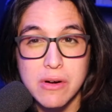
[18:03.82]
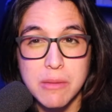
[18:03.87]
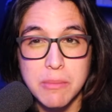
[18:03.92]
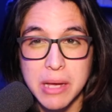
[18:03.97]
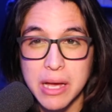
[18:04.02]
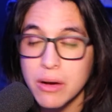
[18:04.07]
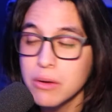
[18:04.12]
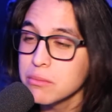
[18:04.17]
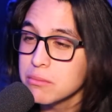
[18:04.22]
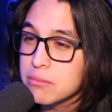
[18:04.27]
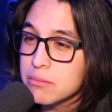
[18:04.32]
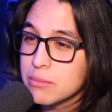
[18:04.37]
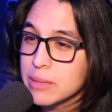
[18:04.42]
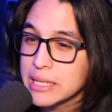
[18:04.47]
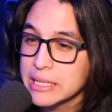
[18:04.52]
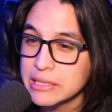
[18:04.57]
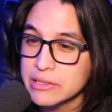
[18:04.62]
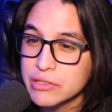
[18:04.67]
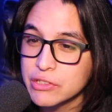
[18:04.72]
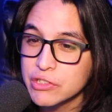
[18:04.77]
about
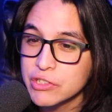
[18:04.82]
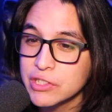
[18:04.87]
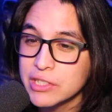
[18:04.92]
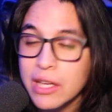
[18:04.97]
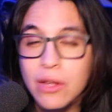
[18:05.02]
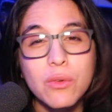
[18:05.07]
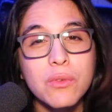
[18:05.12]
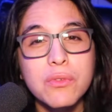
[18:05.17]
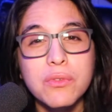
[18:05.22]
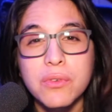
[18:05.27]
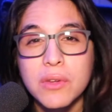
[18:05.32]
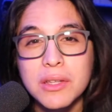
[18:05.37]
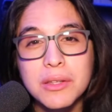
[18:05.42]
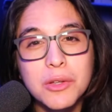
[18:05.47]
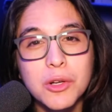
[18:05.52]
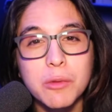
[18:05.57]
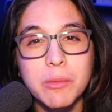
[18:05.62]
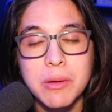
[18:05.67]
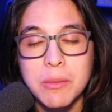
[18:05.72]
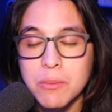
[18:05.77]
myself a
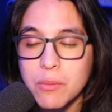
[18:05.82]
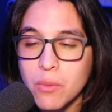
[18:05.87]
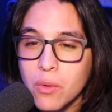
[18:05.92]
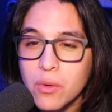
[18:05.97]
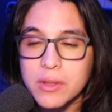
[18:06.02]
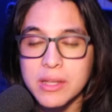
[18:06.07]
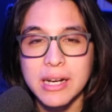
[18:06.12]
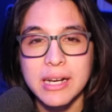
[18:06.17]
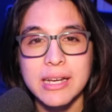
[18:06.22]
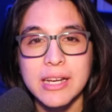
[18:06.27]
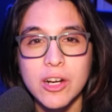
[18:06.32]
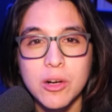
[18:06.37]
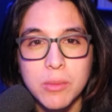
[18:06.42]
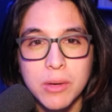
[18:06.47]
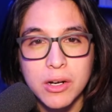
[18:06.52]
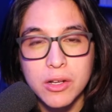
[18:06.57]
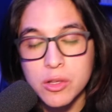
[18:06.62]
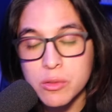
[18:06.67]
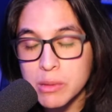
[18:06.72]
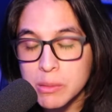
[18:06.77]
little bit more than I care
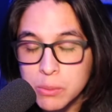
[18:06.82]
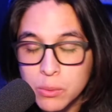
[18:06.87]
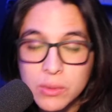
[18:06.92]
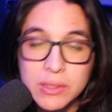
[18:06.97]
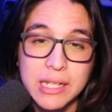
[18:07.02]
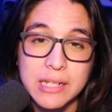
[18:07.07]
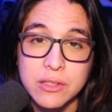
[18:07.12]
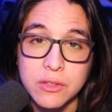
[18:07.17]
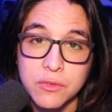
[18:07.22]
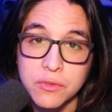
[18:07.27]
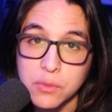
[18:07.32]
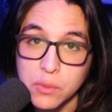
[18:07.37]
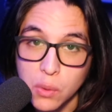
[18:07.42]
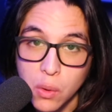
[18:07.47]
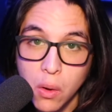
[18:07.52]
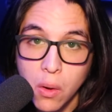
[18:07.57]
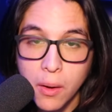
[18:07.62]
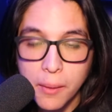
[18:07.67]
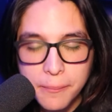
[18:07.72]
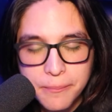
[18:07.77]
about other people, and that's a
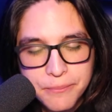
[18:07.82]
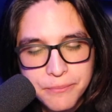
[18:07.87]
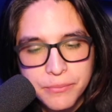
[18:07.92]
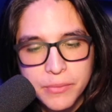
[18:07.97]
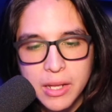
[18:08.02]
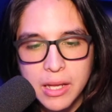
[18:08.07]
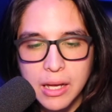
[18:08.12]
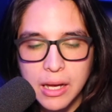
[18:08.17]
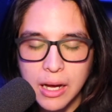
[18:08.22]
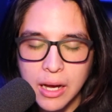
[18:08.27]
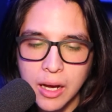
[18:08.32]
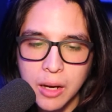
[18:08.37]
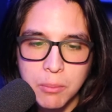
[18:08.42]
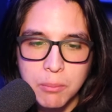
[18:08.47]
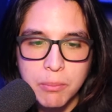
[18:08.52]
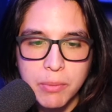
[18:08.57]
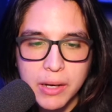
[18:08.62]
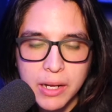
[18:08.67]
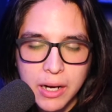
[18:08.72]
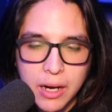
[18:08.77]
flaw.
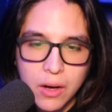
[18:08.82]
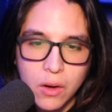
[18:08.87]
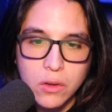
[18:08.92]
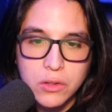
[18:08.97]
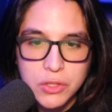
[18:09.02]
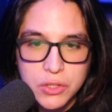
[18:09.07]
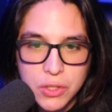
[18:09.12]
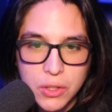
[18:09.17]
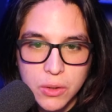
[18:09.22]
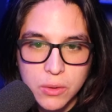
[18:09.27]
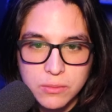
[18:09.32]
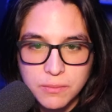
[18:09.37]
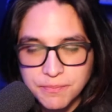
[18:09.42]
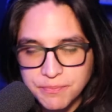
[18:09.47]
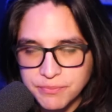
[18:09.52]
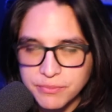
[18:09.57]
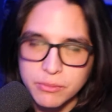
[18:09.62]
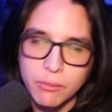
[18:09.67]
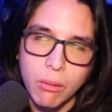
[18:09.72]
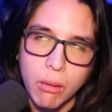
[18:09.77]
Um, but also,
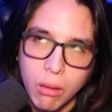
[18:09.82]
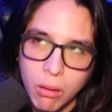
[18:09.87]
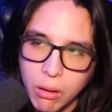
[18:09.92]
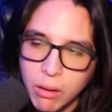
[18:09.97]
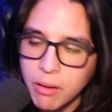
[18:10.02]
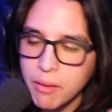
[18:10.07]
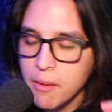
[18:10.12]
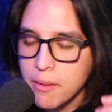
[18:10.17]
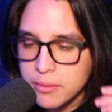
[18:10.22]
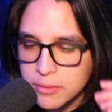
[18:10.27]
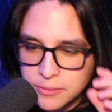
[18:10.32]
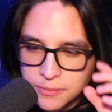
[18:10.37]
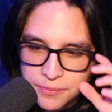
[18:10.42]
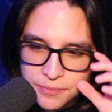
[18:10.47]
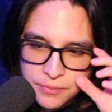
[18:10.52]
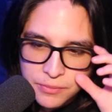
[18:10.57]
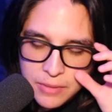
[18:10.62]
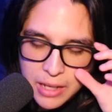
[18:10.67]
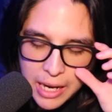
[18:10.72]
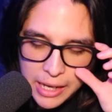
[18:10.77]
ugh,
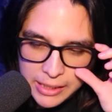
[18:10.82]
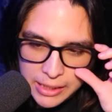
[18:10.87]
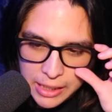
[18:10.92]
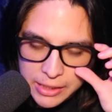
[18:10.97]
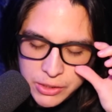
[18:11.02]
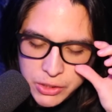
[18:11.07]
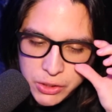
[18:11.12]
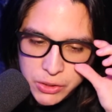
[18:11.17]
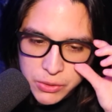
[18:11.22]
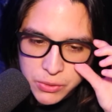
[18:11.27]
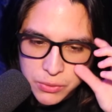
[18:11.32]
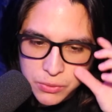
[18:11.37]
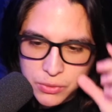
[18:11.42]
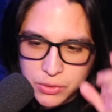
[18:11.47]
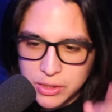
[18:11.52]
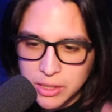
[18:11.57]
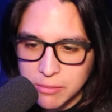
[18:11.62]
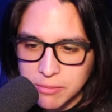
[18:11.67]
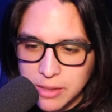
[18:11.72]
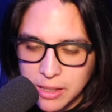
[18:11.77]
I, I do
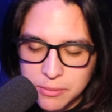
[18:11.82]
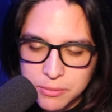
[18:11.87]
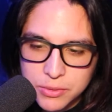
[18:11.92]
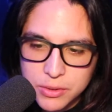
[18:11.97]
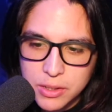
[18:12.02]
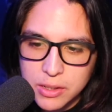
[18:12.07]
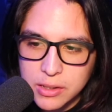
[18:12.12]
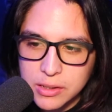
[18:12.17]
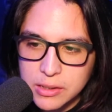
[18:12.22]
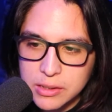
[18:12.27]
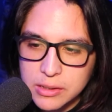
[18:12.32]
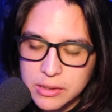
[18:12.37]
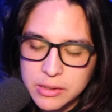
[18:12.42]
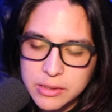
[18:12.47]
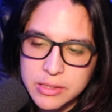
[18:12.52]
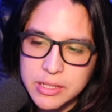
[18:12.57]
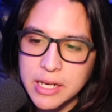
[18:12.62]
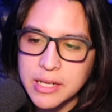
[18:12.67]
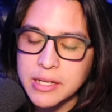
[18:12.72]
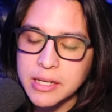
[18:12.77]
sometimes
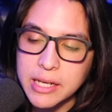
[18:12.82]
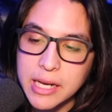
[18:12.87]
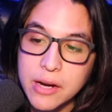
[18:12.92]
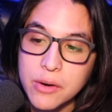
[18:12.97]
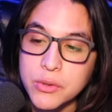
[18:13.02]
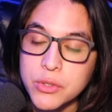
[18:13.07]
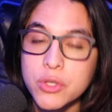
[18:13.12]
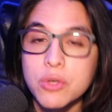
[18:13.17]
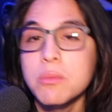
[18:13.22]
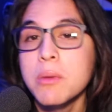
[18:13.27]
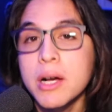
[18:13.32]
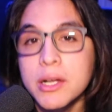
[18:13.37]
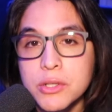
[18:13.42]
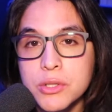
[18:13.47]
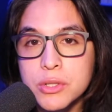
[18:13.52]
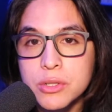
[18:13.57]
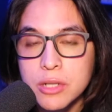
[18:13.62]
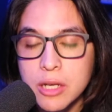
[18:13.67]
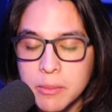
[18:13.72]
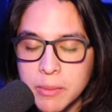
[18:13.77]
tend to care too
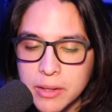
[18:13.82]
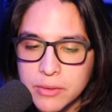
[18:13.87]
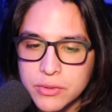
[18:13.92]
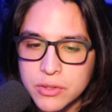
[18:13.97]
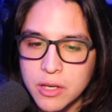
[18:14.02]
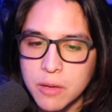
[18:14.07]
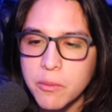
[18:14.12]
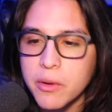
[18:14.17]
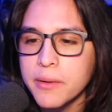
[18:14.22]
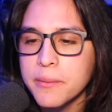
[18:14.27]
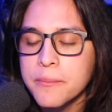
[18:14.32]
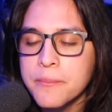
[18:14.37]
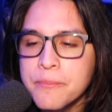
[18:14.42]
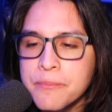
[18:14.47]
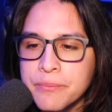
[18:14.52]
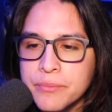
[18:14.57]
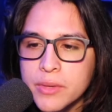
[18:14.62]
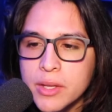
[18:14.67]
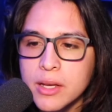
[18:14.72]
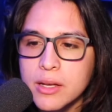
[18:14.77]
much about someone,
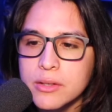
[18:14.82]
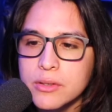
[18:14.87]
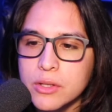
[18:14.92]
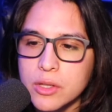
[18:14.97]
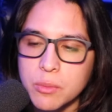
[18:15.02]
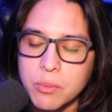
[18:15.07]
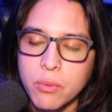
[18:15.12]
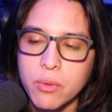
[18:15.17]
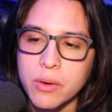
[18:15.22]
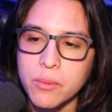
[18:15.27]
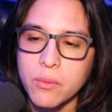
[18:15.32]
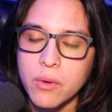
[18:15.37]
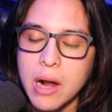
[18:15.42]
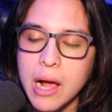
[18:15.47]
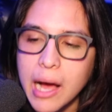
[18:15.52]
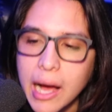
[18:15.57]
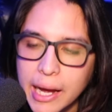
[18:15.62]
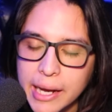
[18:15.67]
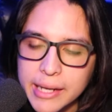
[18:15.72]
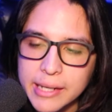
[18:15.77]
to the point where
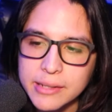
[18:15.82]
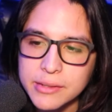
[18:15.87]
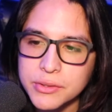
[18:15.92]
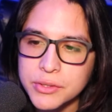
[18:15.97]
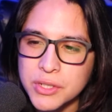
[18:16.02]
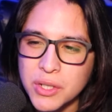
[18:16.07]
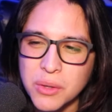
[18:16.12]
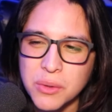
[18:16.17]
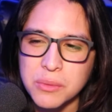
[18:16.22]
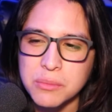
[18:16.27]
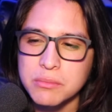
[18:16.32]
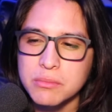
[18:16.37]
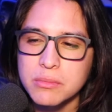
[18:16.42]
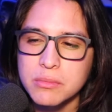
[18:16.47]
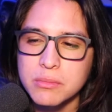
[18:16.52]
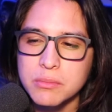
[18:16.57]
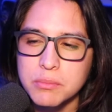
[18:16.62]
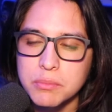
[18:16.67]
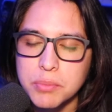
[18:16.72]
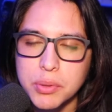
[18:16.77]
I don't
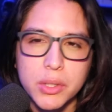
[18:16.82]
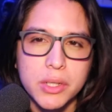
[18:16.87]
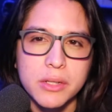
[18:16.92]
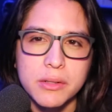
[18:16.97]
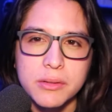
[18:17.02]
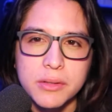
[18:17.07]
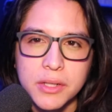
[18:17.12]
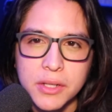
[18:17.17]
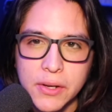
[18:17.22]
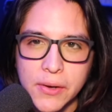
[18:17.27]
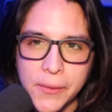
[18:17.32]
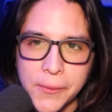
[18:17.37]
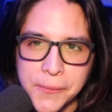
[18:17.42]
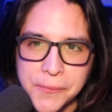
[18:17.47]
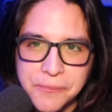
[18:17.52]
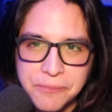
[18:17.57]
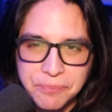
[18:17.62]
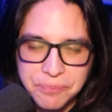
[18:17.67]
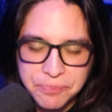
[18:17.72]
put, you know,